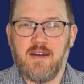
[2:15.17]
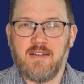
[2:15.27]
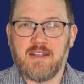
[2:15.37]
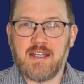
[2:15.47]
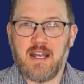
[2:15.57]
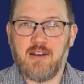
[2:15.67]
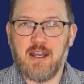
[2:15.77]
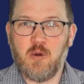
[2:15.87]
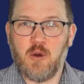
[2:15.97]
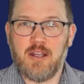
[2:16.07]
the Title
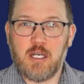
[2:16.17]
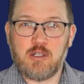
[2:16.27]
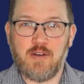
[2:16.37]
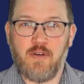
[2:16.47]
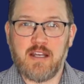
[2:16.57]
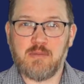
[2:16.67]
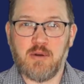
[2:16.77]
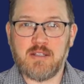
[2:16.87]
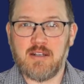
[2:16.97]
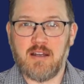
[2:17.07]
IX coordinator is our vice
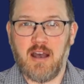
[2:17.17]
president